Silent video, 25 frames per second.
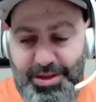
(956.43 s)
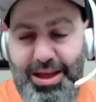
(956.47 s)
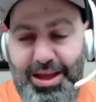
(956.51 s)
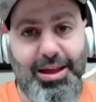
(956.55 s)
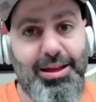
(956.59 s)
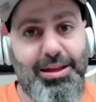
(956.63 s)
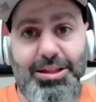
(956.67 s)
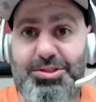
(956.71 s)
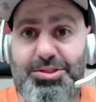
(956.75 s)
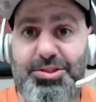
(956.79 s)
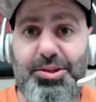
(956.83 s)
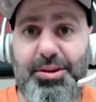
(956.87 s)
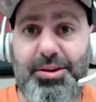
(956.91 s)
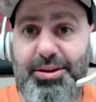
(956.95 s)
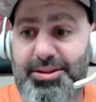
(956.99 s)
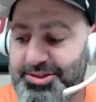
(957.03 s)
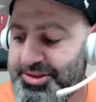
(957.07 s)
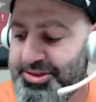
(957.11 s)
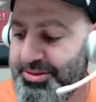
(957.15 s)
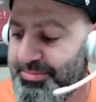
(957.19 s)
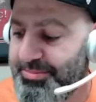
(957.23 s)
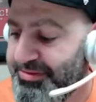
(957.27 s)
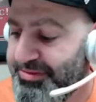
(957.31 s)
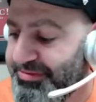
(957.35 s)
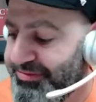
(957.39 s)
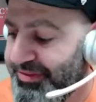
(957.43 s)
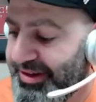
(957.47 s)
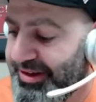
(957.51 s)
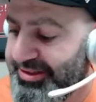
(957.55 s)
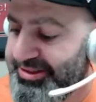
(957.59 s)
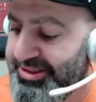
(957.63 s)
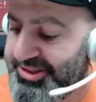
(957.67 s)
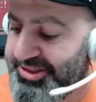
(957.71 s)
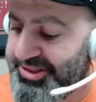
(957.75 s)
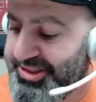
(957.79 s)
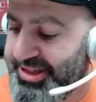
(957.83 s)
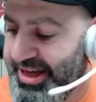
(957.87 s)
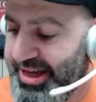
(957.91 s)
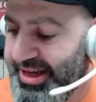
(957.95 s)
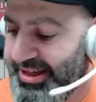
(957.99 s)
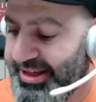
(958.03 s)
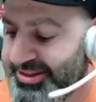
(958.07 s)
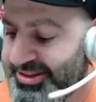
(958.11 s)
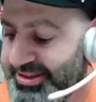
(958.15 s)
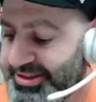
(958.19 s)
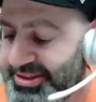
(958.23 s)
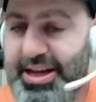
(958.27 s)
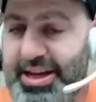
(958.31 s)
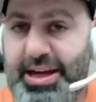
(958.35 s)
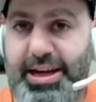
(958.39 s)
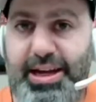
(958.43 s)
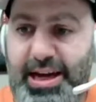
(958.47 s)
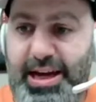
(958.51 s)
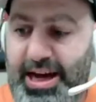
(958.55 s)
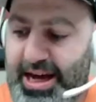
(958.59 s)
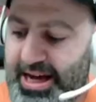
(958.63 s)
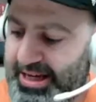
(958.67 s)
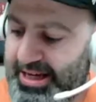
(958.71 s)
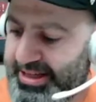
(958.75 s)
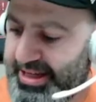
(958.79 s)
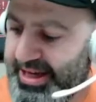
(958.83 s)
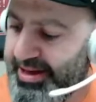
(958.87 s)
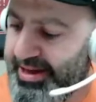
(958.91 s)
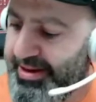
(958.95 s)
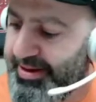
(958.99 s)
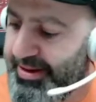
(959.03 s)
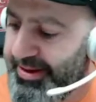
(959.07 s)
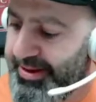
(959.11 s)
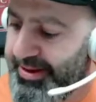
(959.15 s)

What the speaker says: it's awesome. It's fun to see. It's exciting hockey.